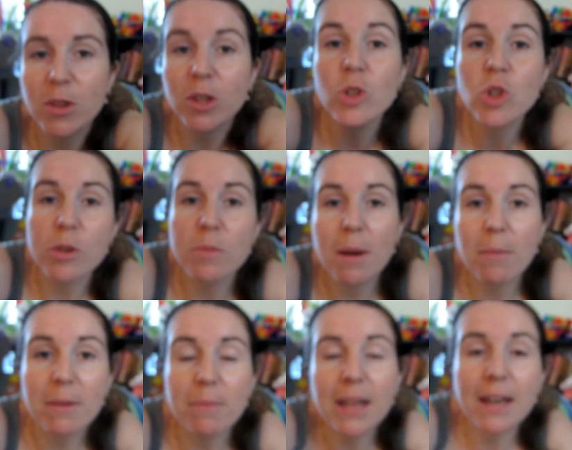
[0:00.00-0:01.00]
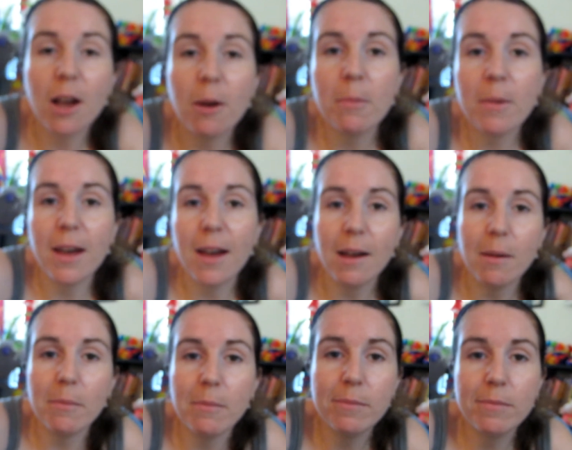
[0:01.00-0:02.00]
the YouTube Mummy Meetup,
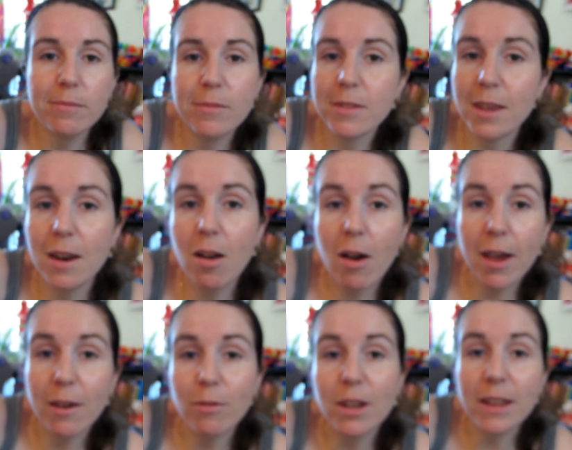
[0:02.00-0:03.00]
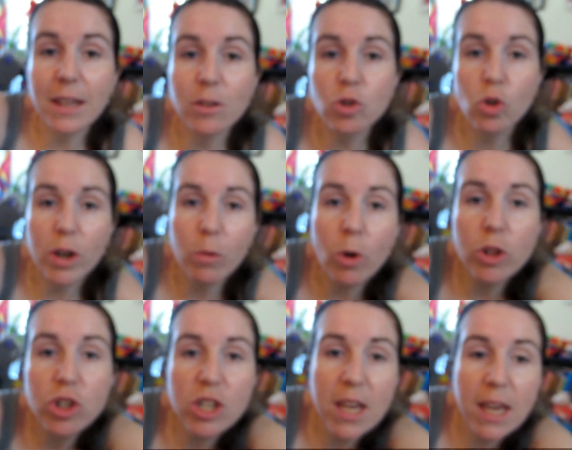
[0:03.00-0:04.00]
that I really enjoy
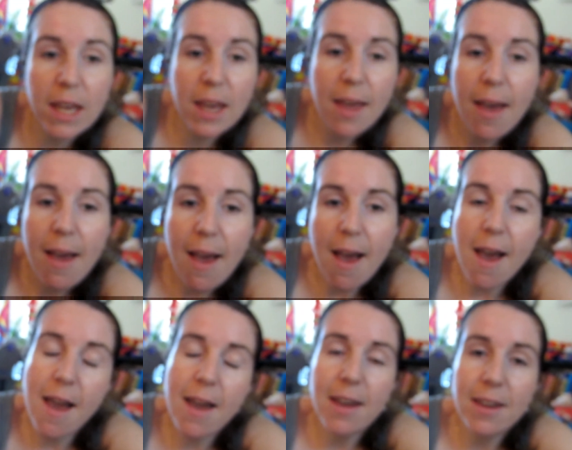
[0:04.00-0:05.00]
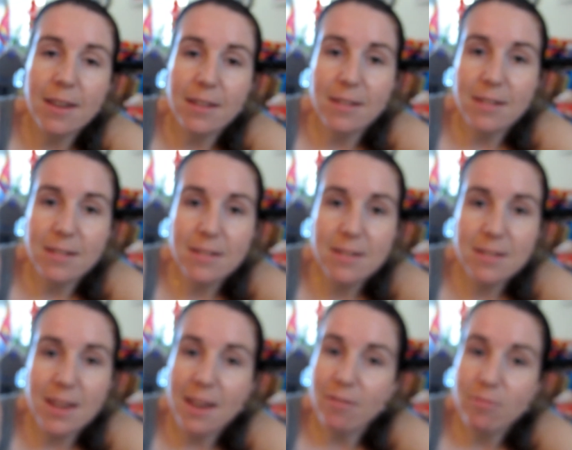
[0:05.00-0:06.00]
watching, and
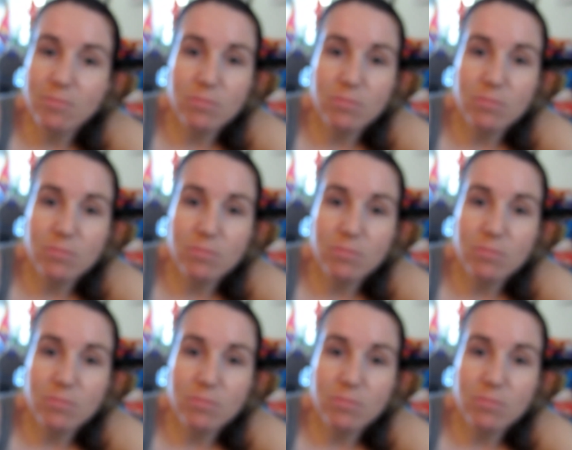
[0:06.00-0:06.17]
yeah,